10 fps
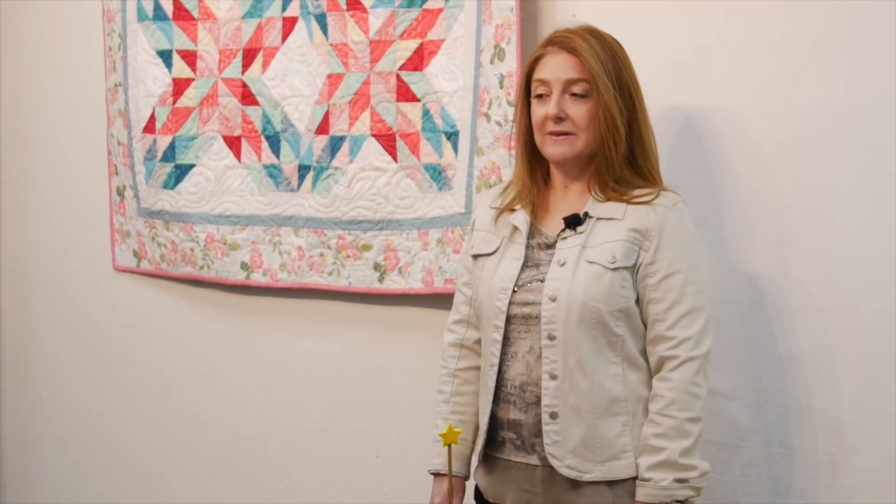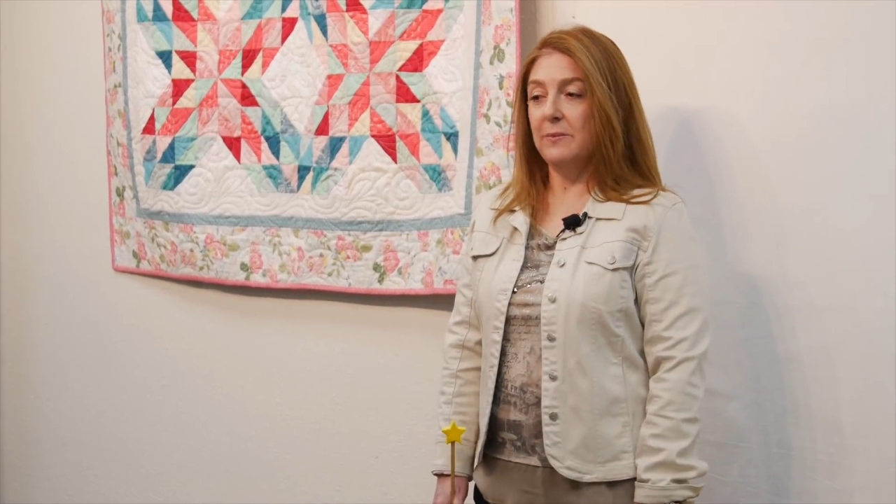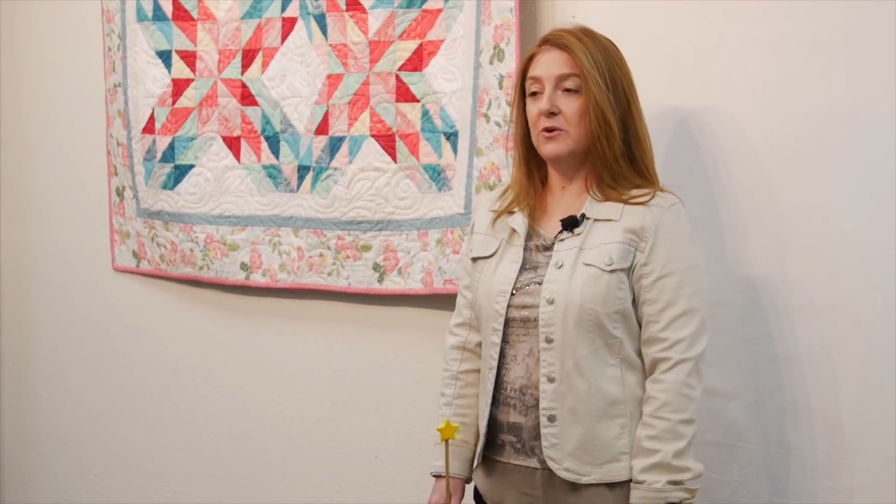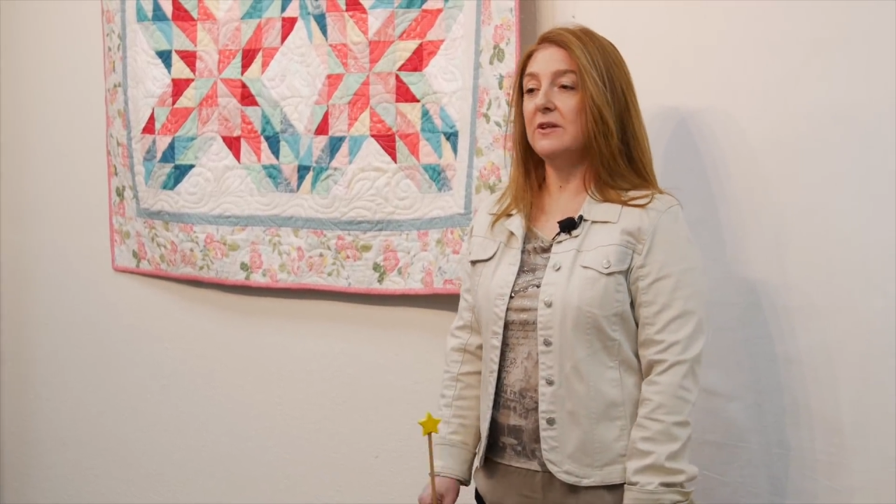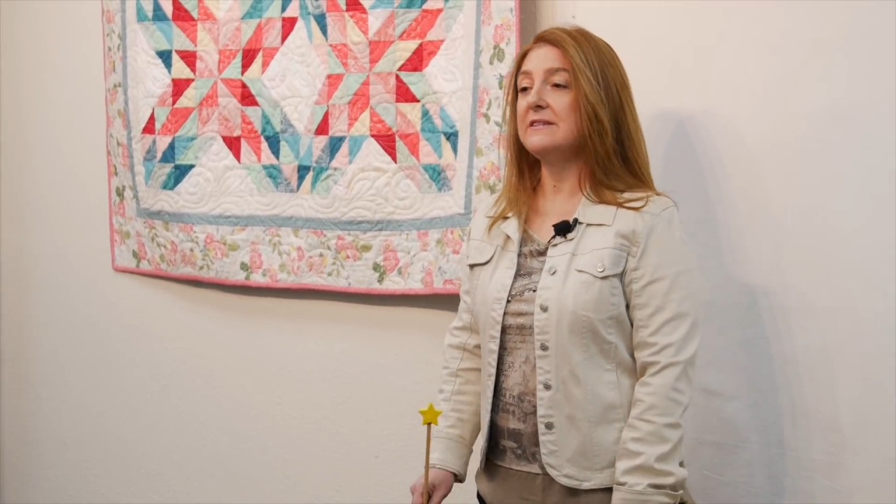
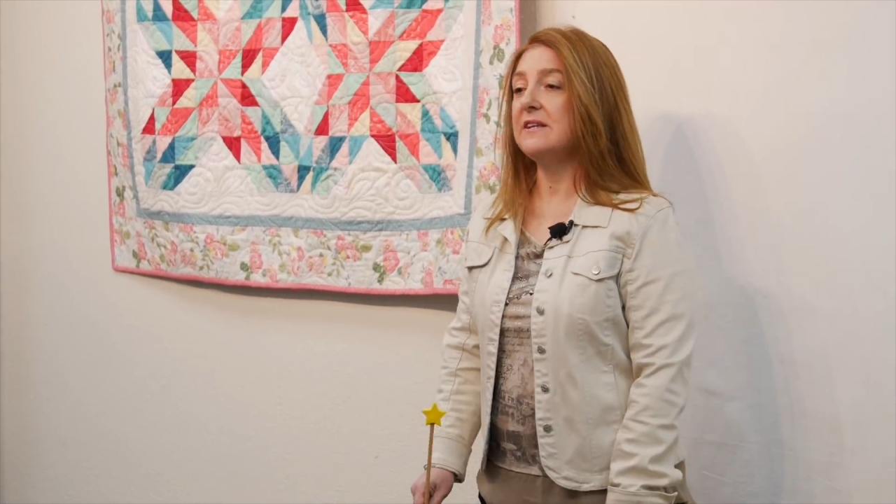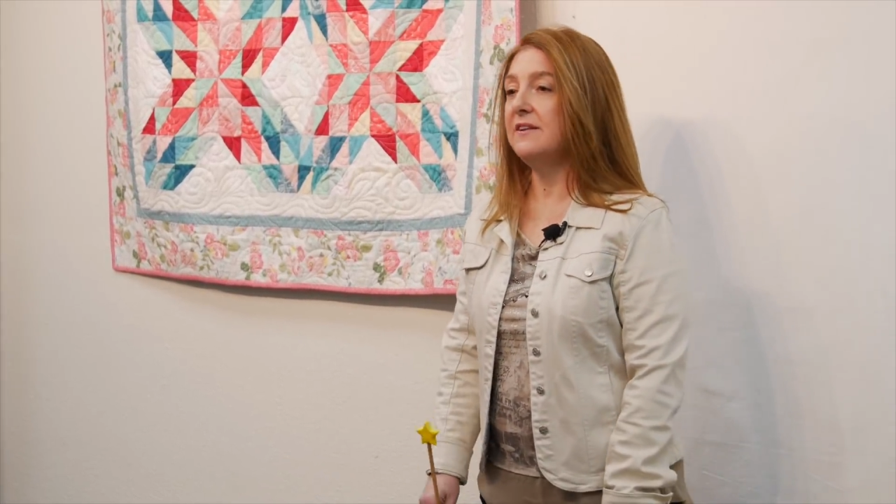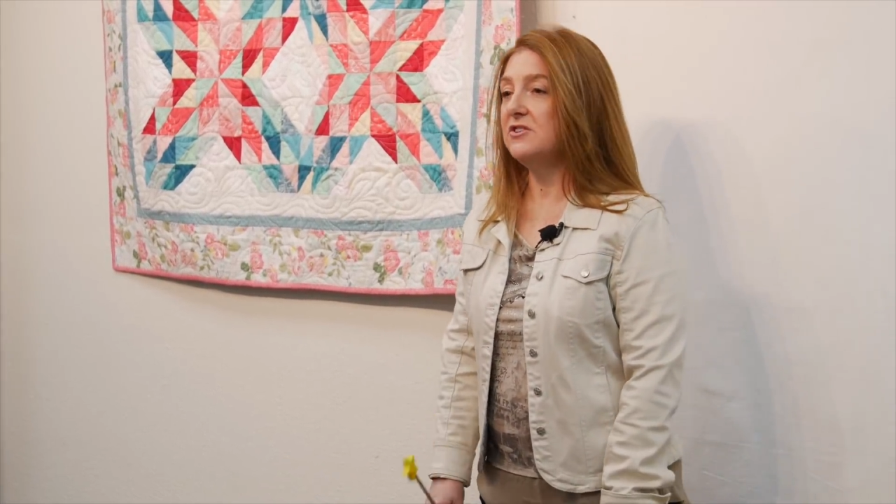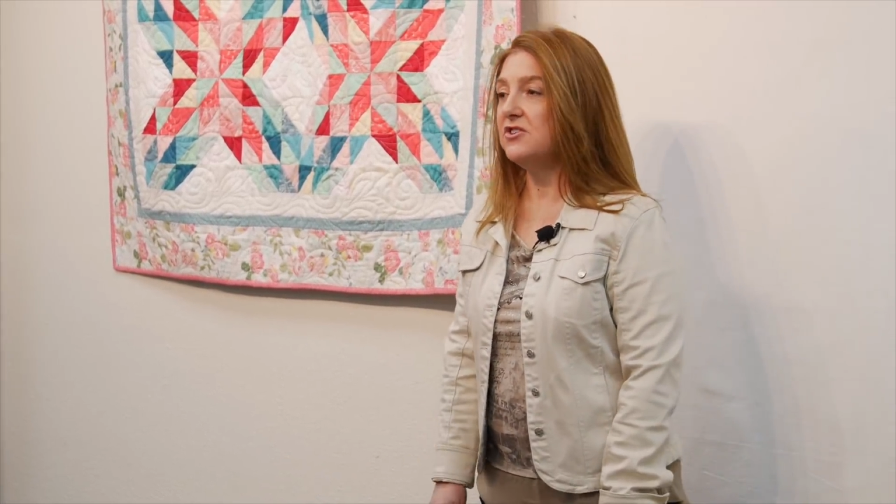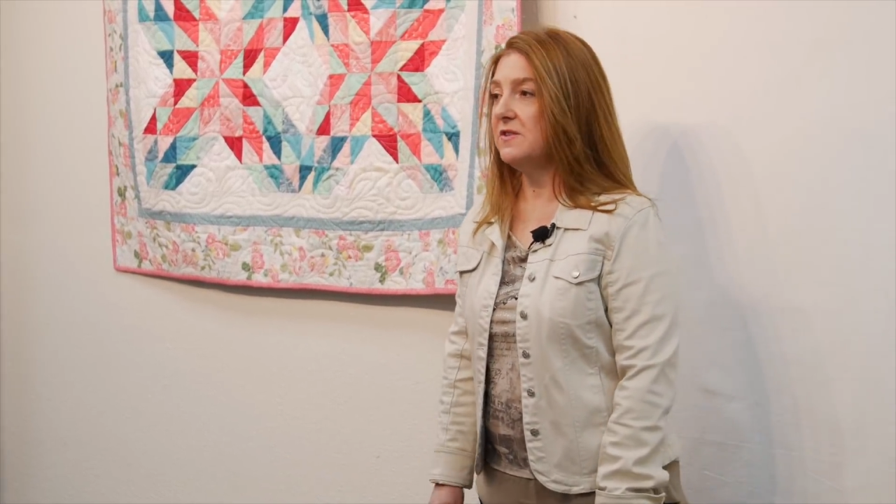I'm really
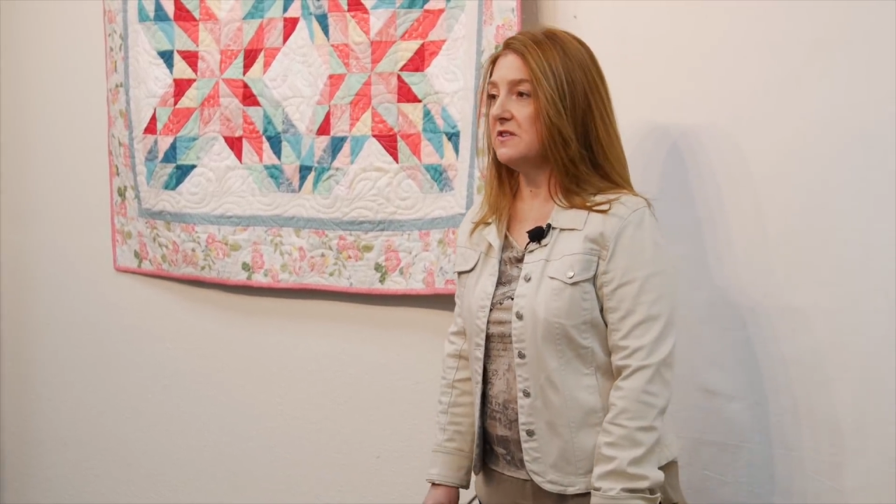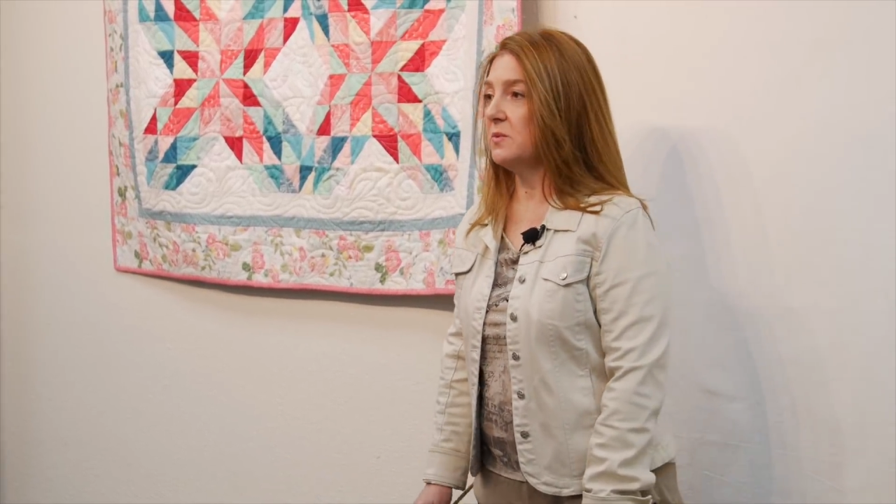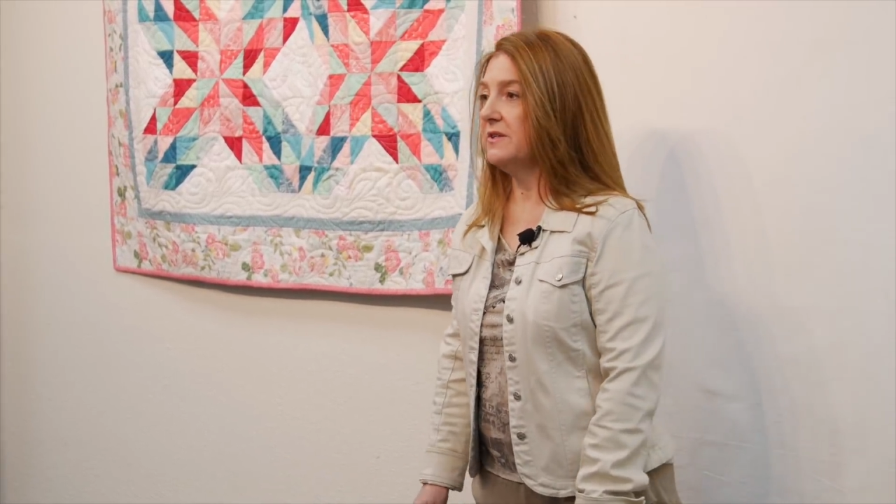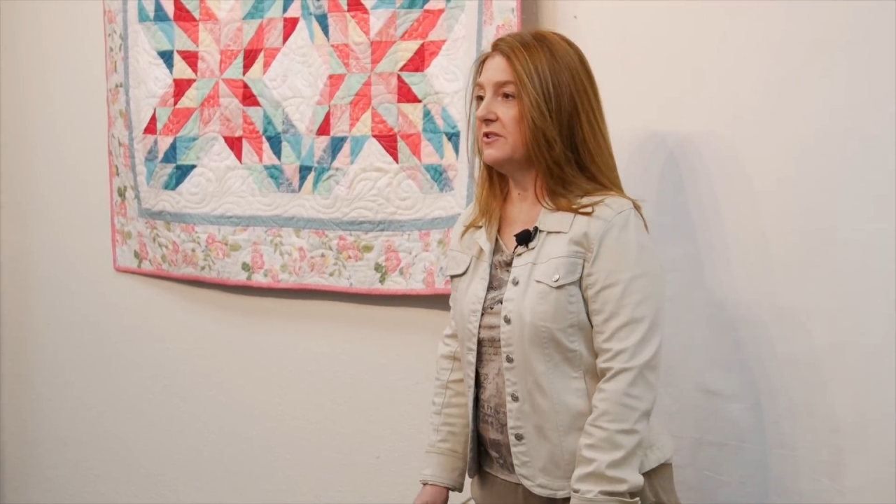excited to show this one